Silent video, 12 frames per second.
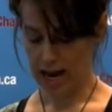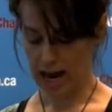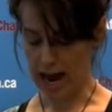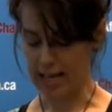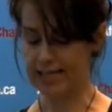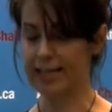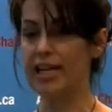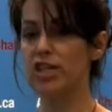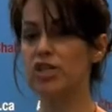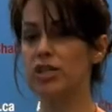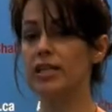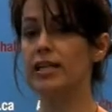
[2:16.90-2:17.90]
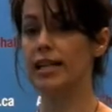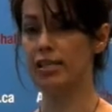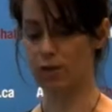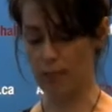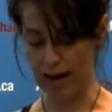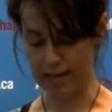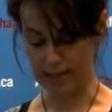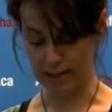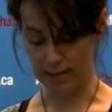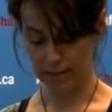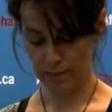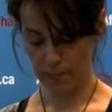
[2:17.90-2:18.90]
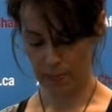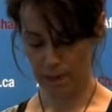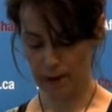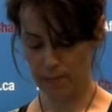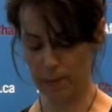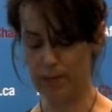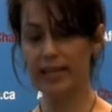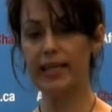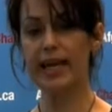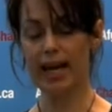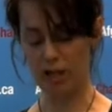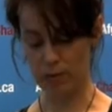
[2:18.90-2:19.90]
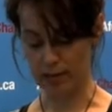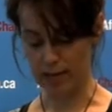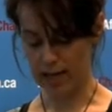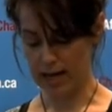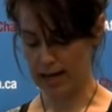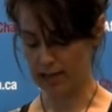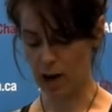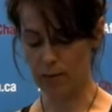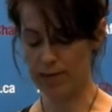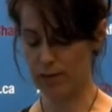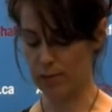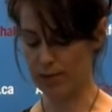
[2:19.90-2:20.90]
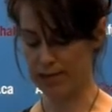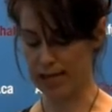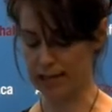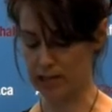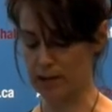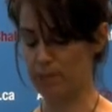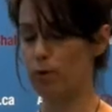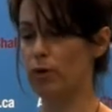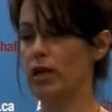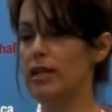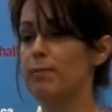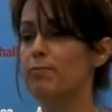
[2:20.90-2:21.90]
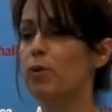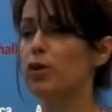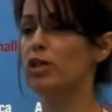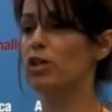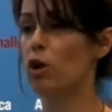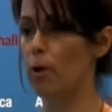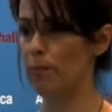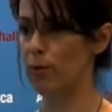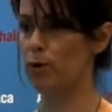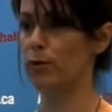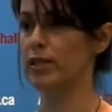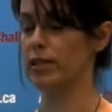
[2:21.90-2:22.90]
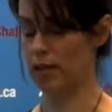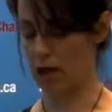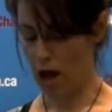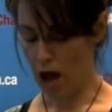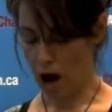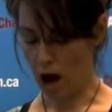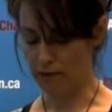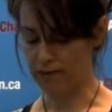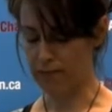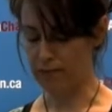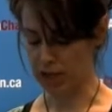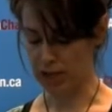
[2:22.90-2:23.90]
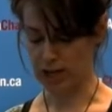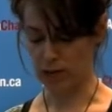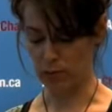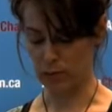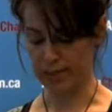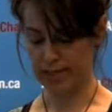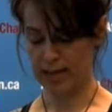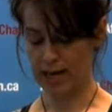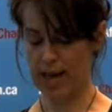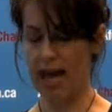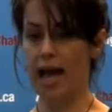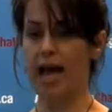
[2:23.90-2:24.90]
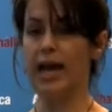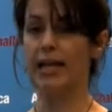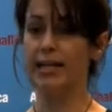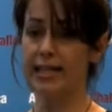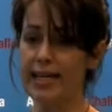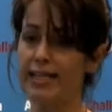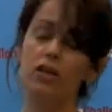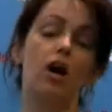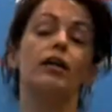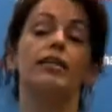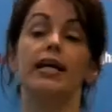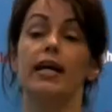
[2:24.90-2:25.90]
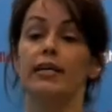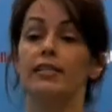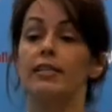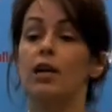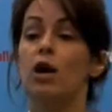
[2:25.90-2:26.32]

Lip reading: as a nation and as humanity. Public engagement has always represented an important component of the mission at WUSC. And in this context,